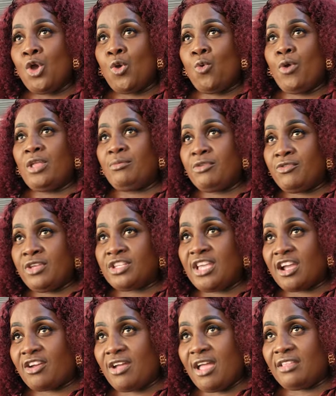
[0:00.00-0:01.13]
When we reach
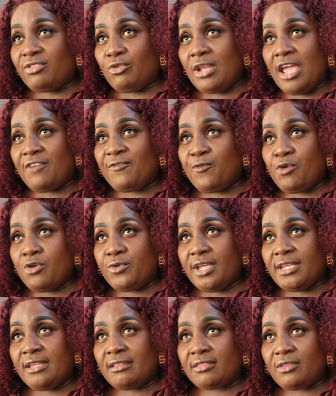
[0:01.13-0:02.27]
across road, I four-way
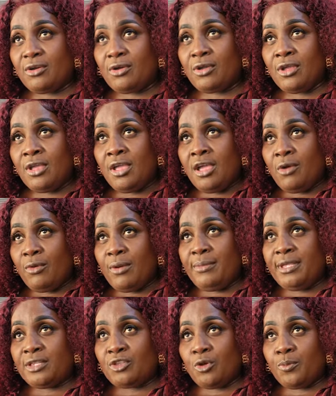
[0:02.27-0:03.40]
there, so we
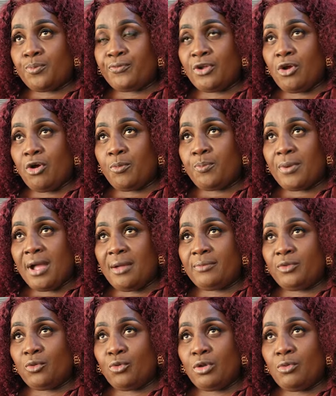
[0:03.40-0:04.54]
meet up, for up um,
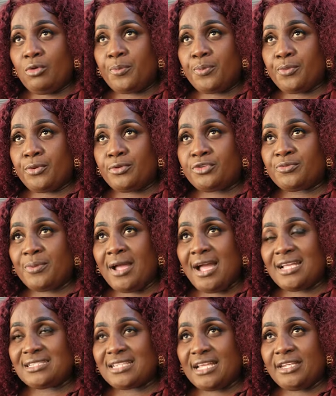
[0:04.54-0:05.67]
World War Road, which
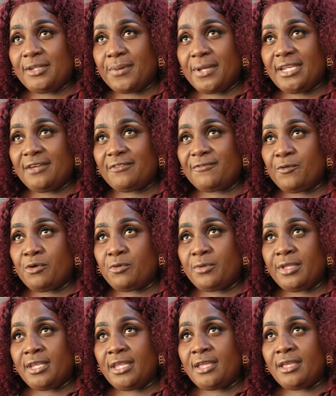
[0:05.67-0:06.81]
was and the Panda
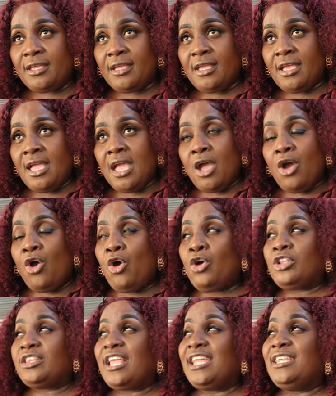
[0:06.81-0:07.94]
four-way there.
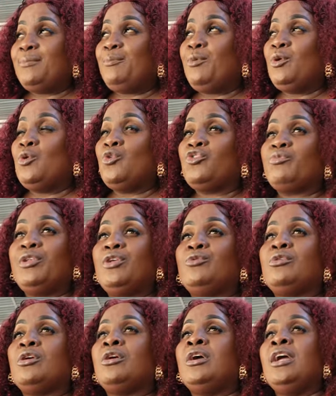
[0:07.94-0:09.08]
Out at the blues, me don't
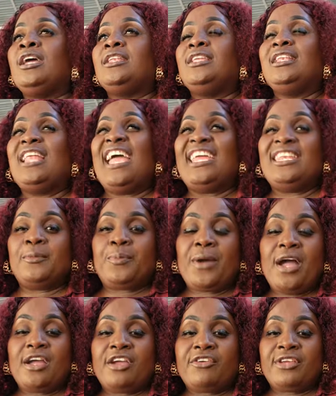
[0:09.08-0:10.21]
know, the light the
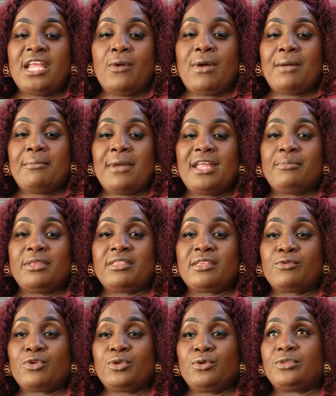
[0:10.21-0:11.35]
pan green, and one man, Mister see
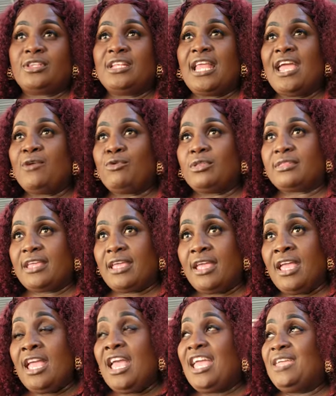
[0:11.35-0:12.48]
run out in the road, say,
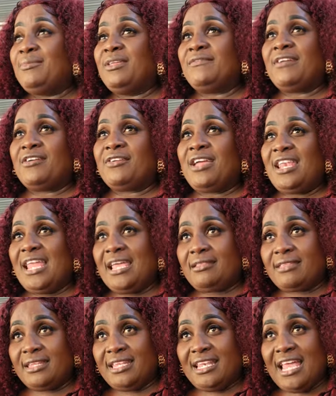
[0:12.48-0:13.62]
he never realized
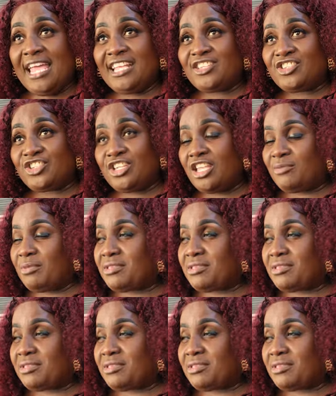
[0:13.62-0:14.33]
the light changed.